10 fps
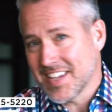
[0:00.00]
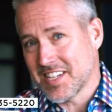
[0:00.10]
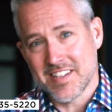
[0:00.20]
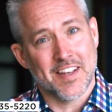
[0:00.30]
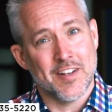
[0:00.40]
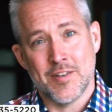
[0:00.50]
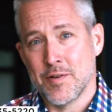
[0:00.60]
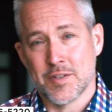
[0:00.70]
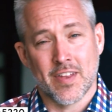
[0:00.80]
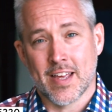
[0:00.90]
This is the good
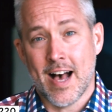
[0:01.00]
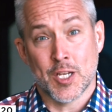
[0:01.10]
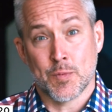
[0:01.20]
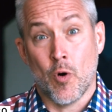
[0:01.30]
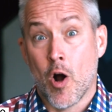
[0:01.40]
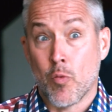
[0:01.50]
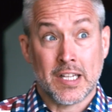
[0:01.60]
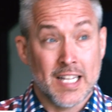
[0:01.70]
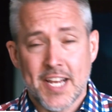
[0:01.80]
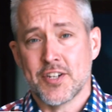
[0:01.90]
news of the gospel a
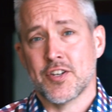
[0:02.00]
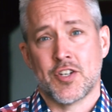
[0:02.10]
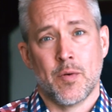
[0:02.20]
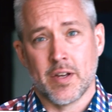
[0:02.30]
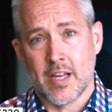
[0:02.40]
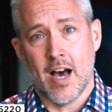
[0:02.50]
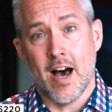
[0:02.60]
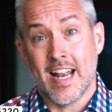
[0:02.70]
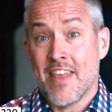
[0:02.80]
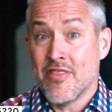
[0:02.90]
relationship with God.